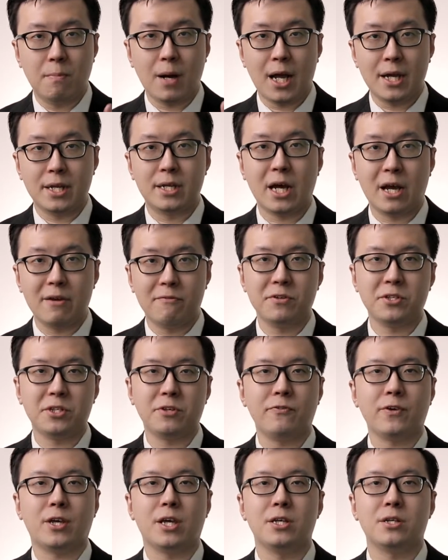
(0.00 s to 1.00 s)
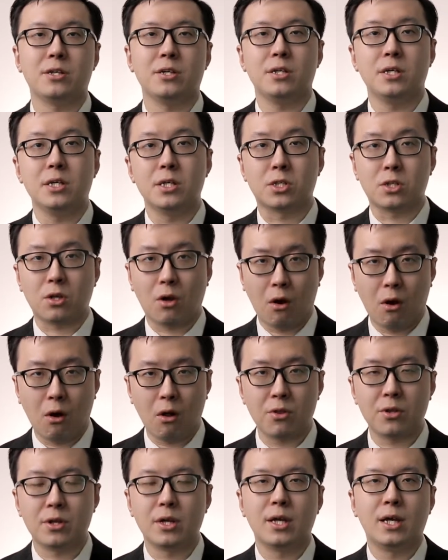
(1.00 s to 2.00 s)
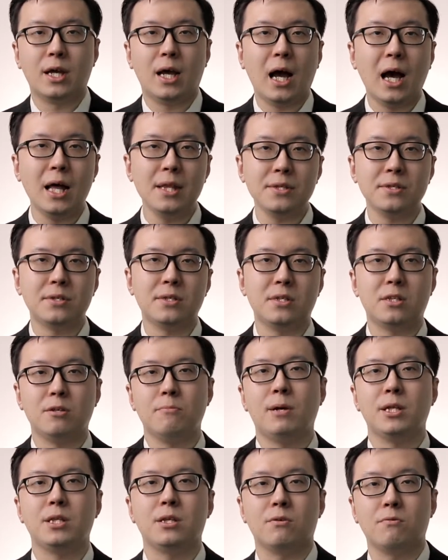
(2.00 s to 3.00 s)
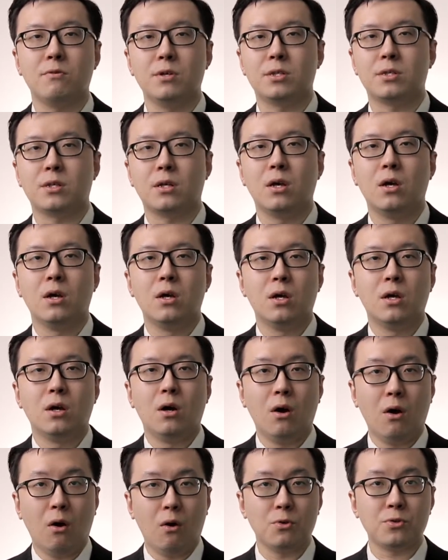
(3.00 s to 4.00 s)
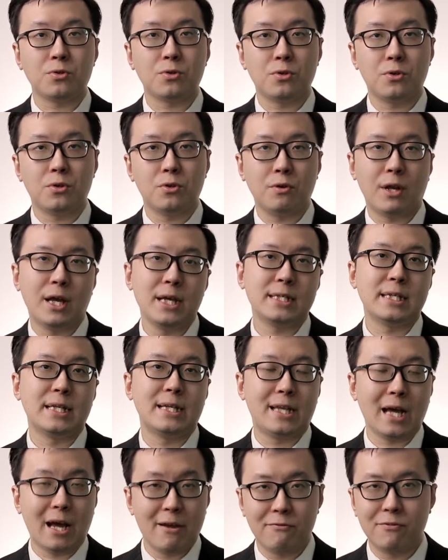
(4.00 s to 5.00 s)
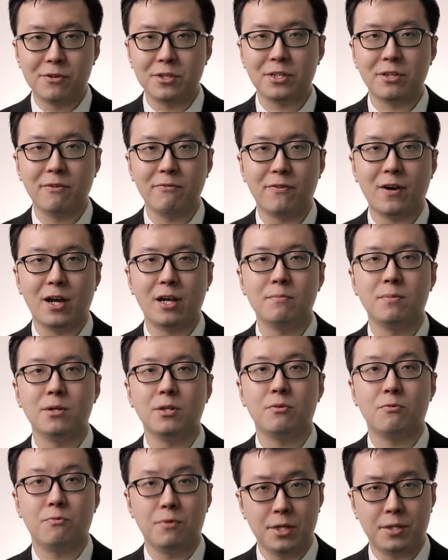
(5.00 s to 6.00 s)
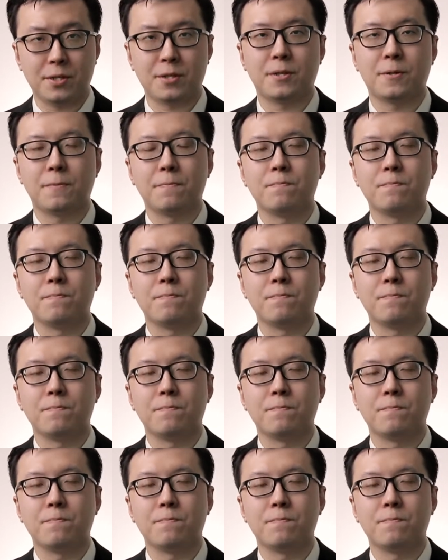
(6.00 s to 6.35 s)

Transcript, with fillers: by diversification is called unsystematic risk, also known as diversifiable risk.